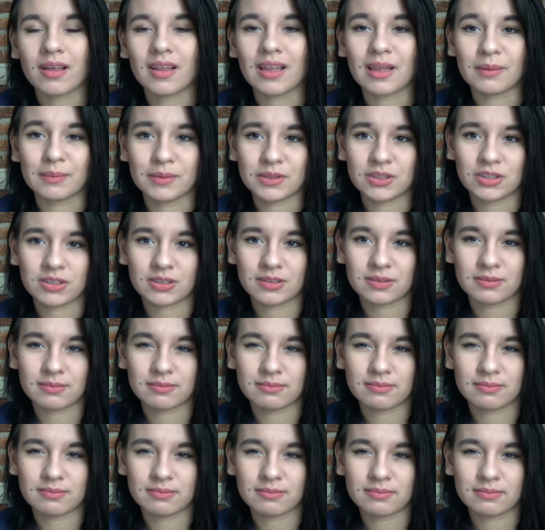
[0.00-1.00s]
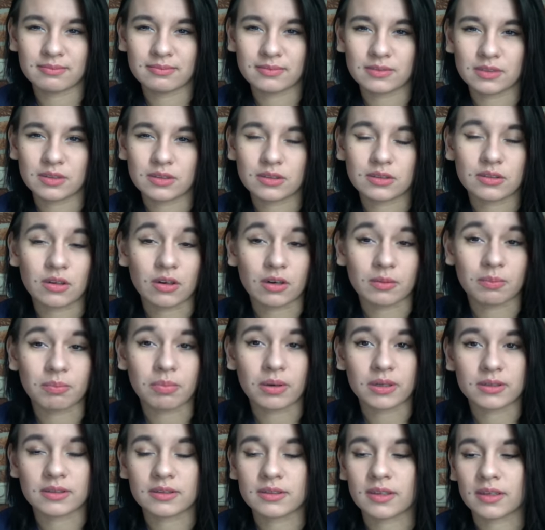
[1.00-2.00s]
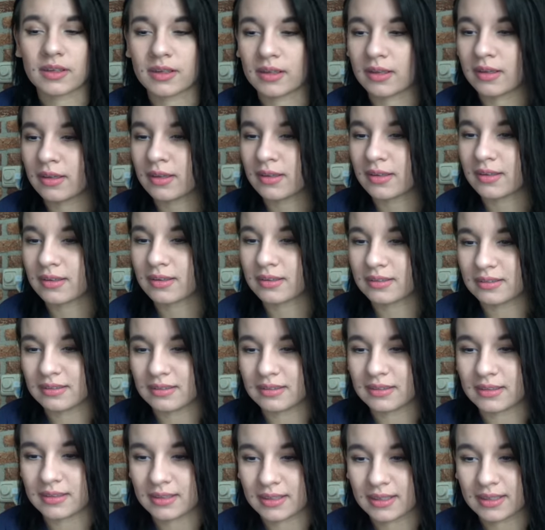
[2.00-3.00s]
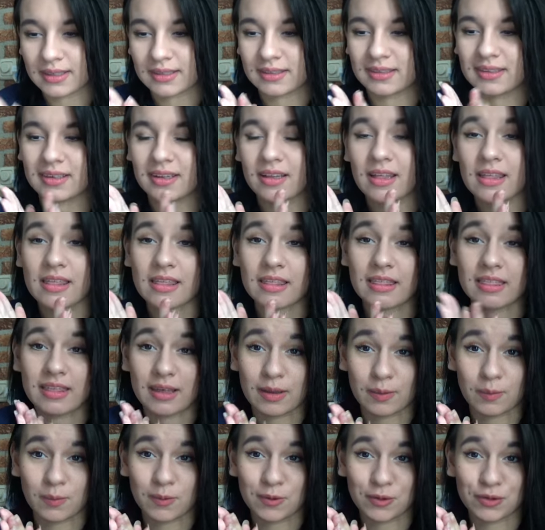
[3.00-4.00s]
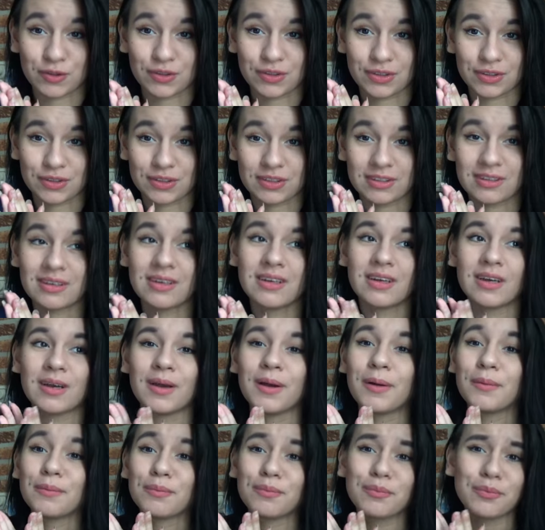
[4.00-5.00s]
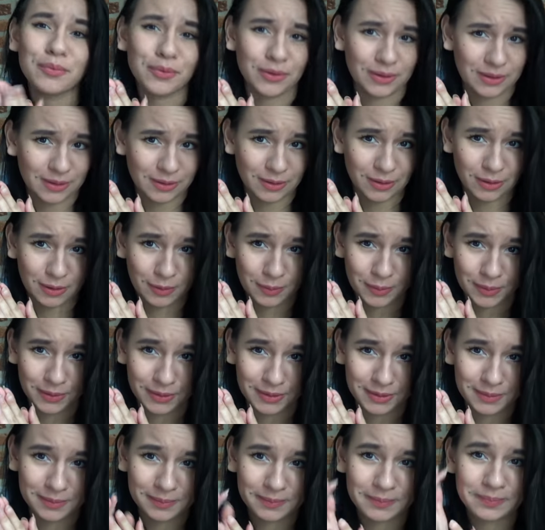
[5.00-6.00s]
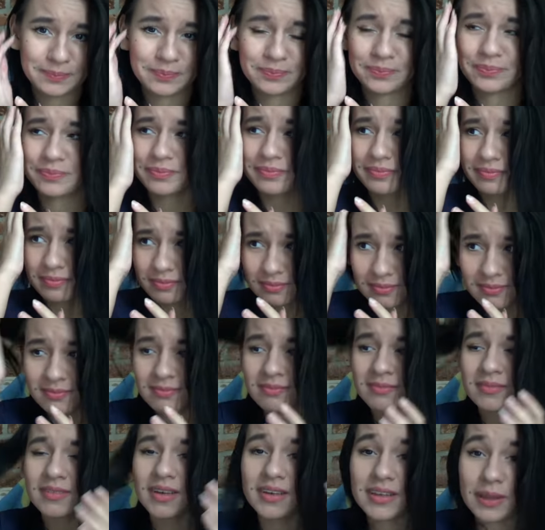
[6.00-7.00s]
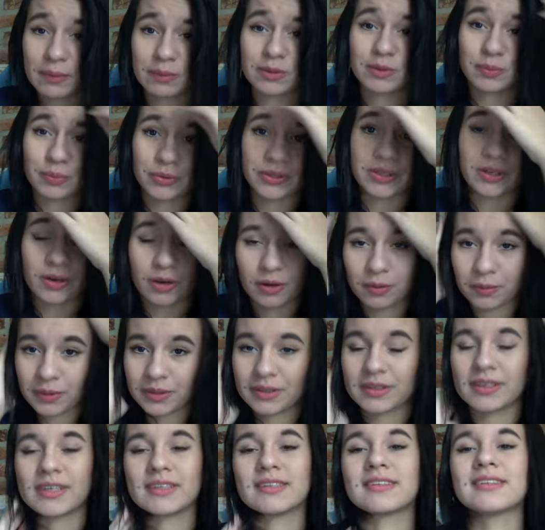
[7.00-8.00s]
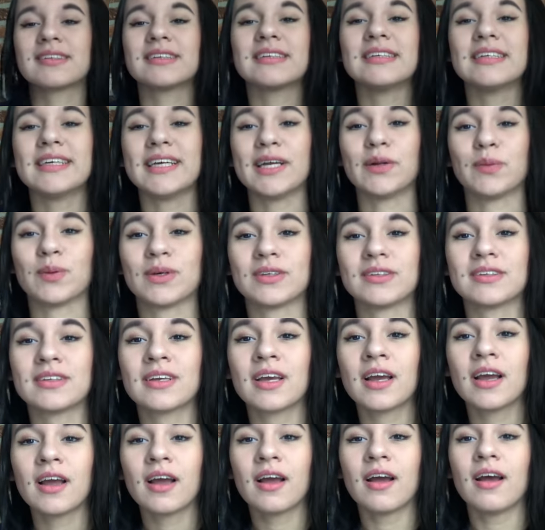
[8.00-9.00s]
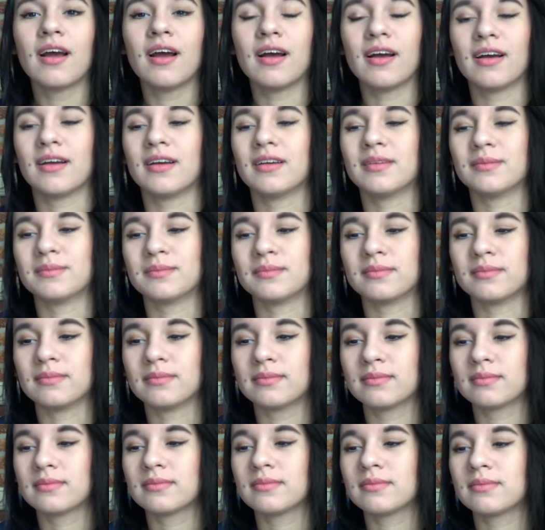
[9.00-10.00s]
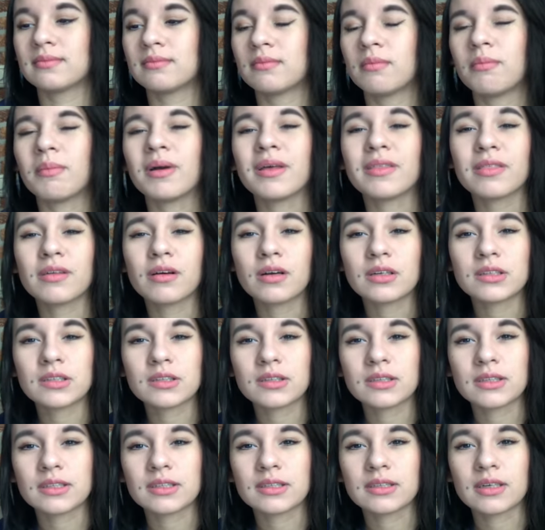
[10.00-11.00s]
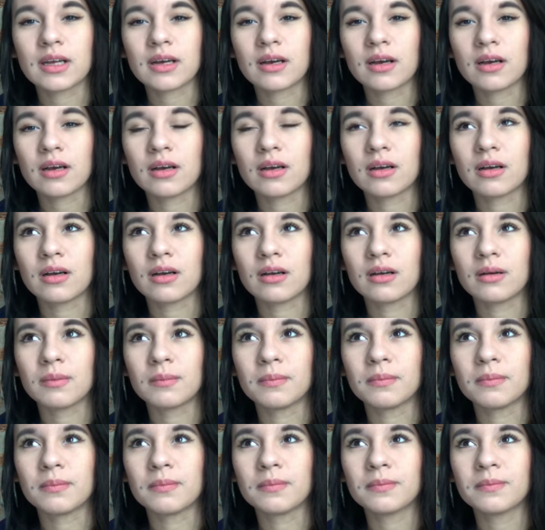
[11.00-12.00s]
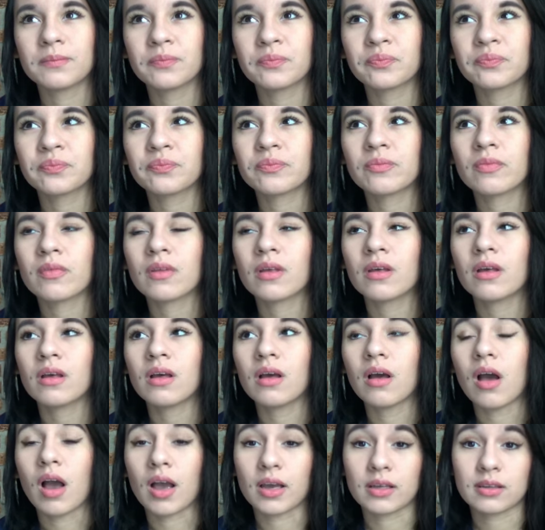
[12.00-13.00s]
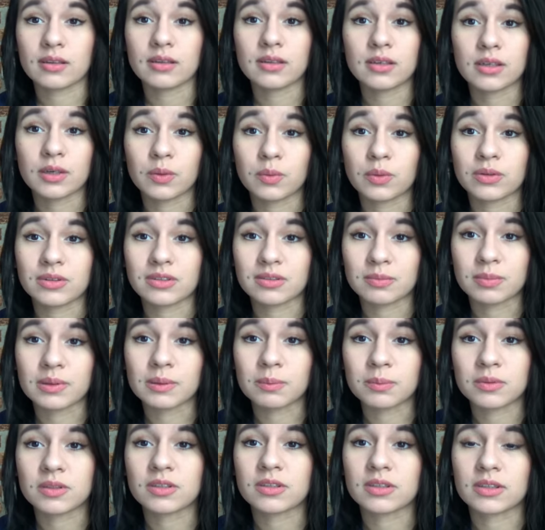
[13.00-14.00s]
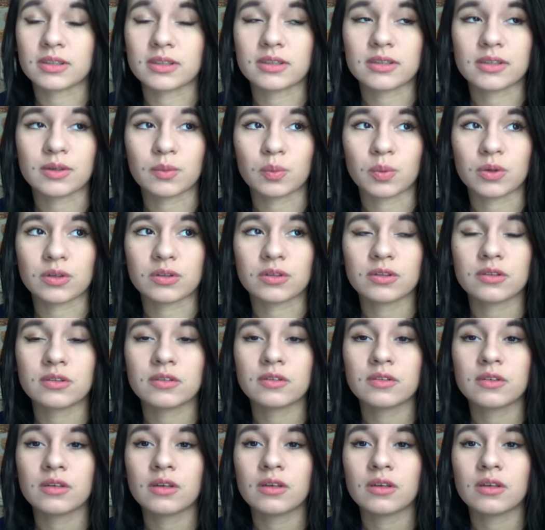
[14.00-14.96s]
Let me just start by saying that was pretty awkward. That was pretty awkward, yes, it was. My thoughts on it, I think it was a big mistake, it was,